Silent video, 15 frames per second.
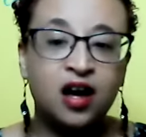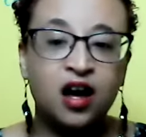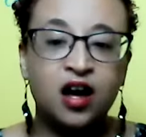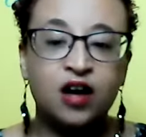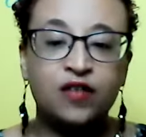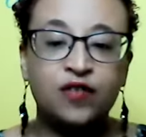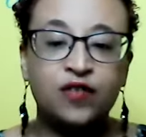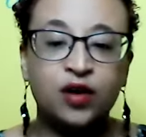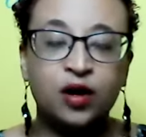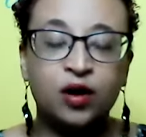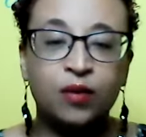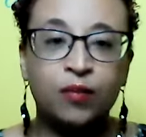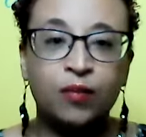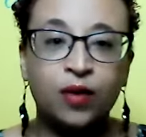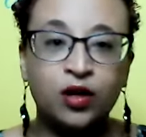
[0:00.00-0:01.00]
of
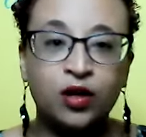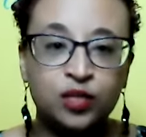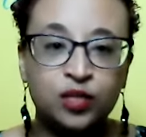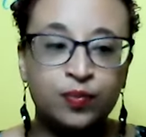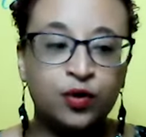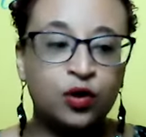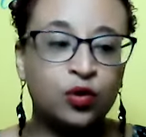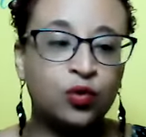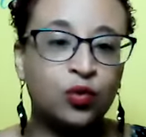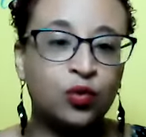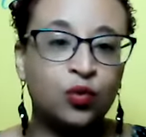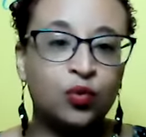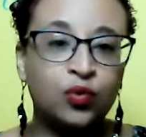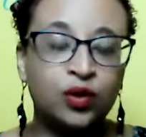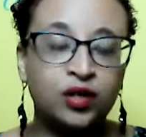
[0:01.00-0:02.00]
multiple
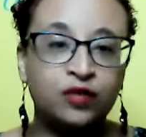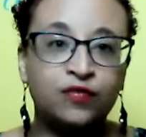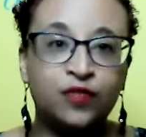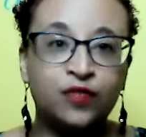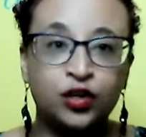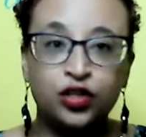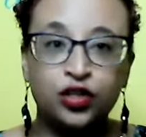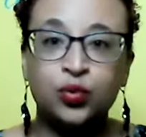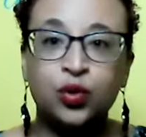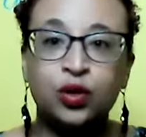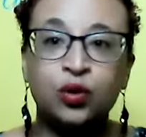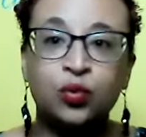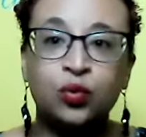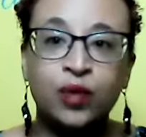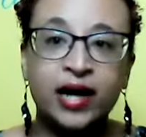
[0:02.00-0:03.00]
re-
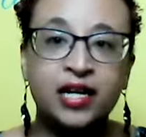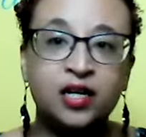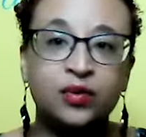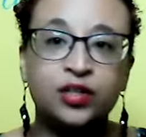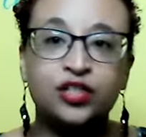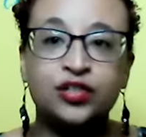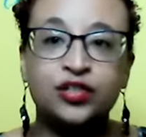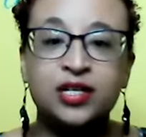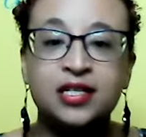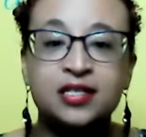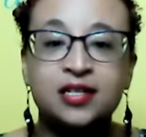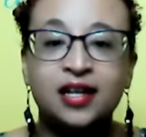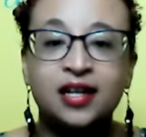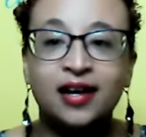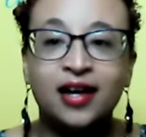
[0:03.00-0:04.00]
virtual writing retreats.